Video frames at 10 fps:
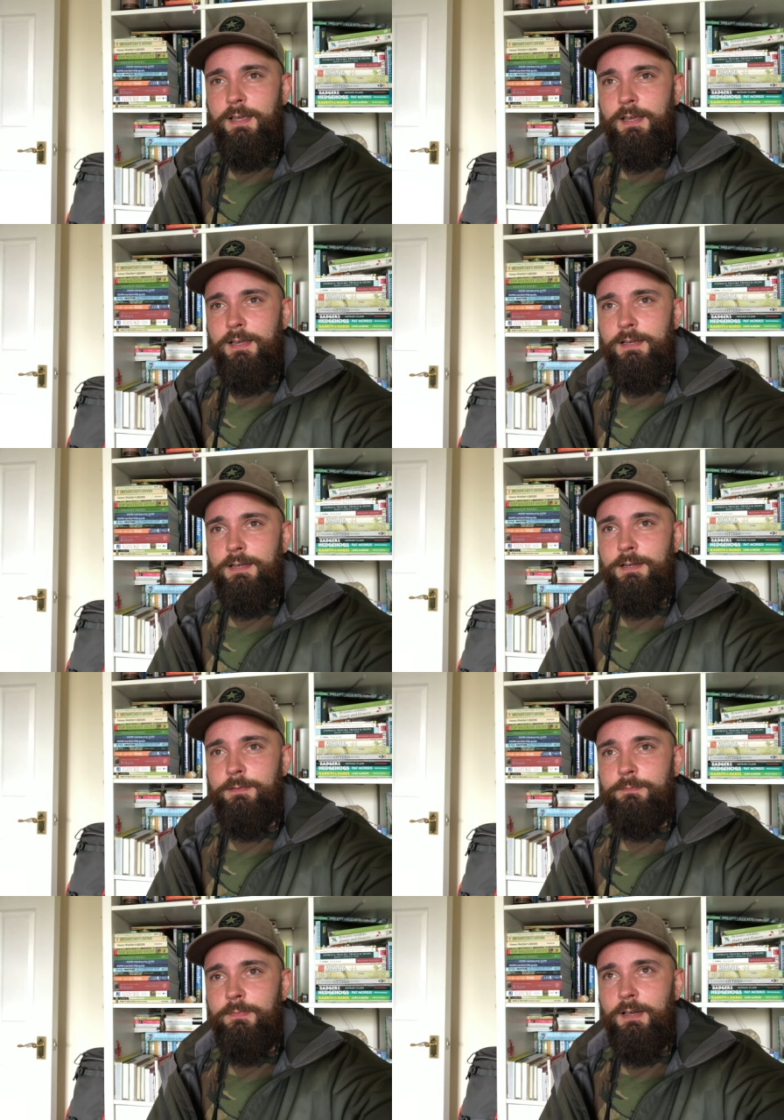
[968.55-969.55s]

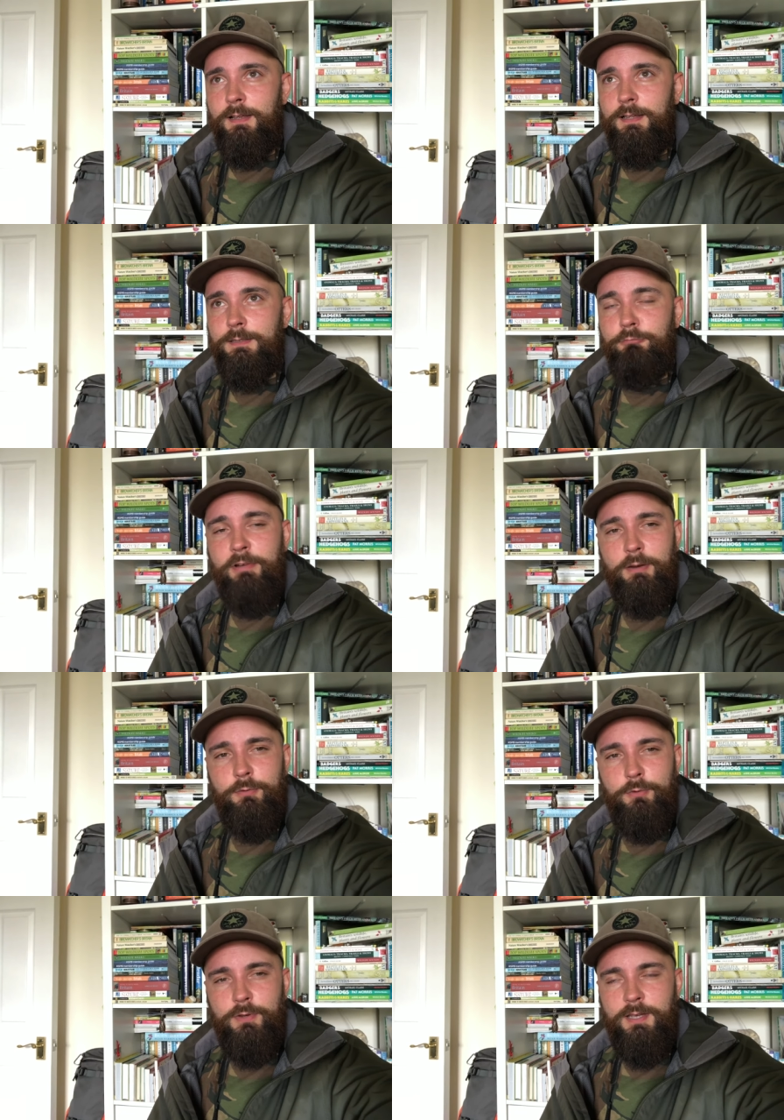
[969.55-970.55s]
um, I had a Brown
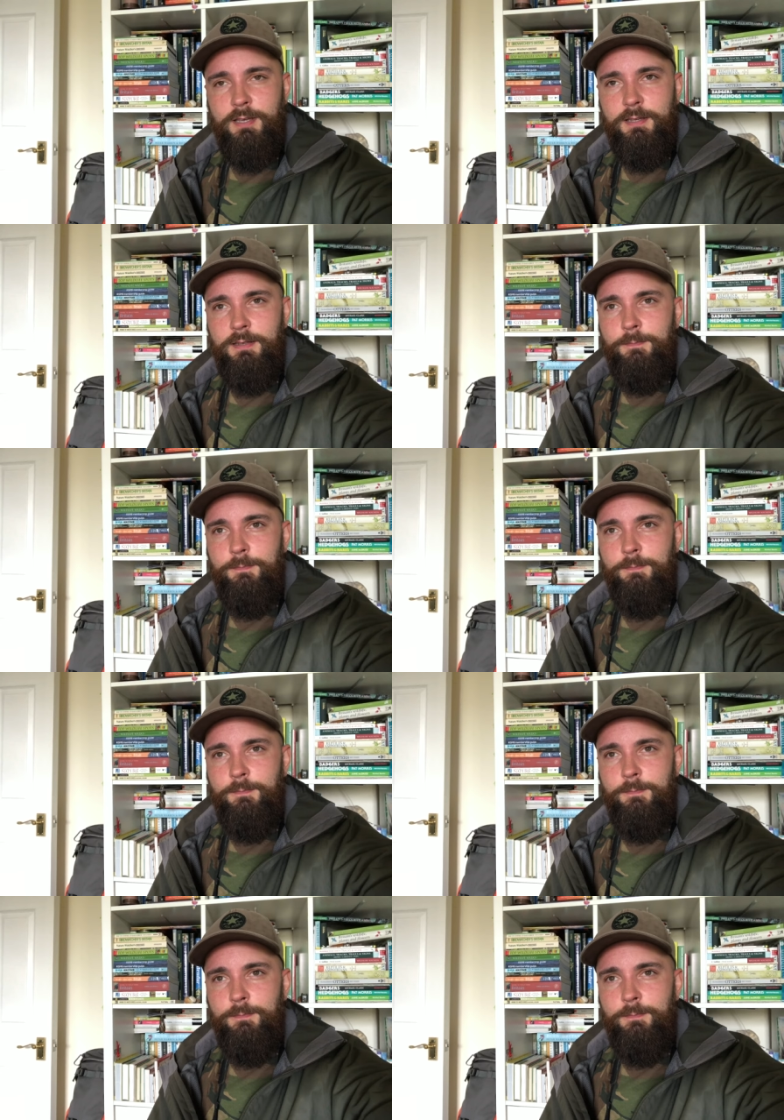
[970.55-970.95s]
Hawker